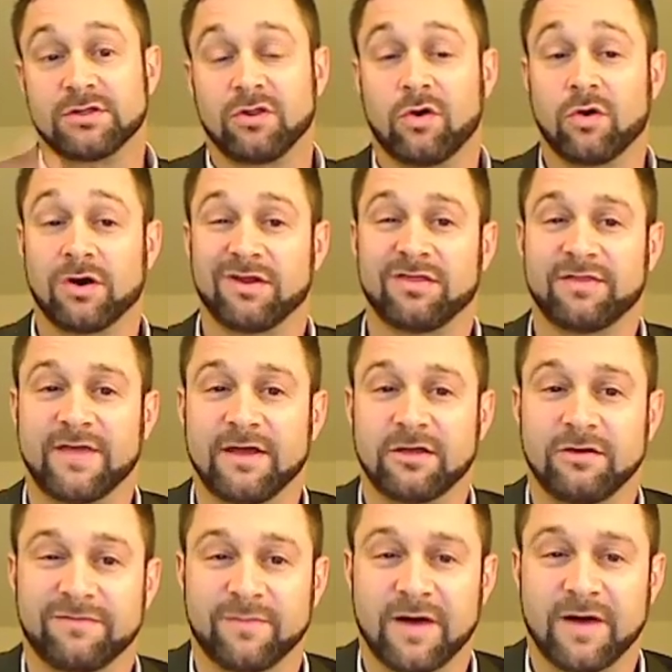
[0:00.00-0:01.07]
Lauren, thank
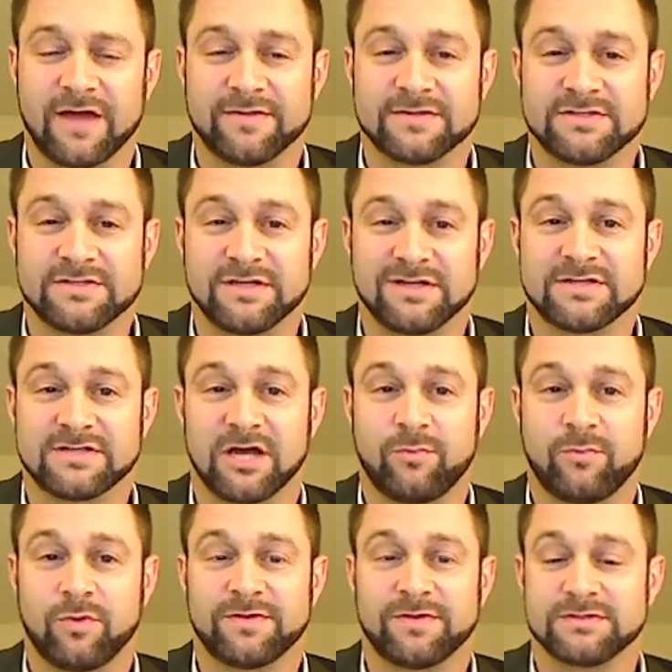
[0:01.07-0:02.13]
you for behind the scenes help
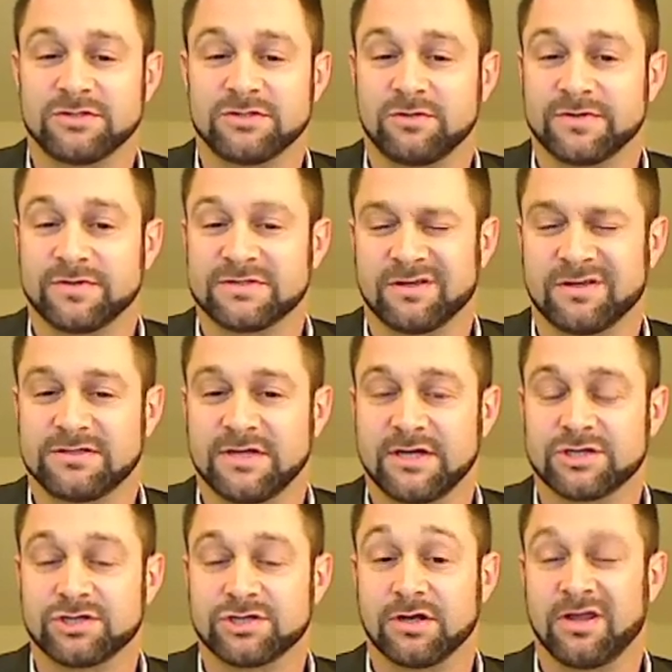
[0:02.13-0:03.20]
with the Zoom
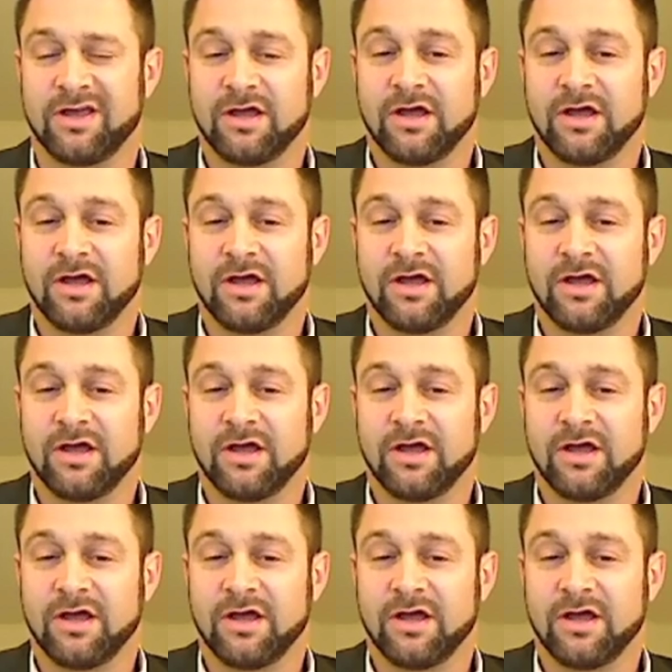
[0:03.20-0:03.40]
facilitation.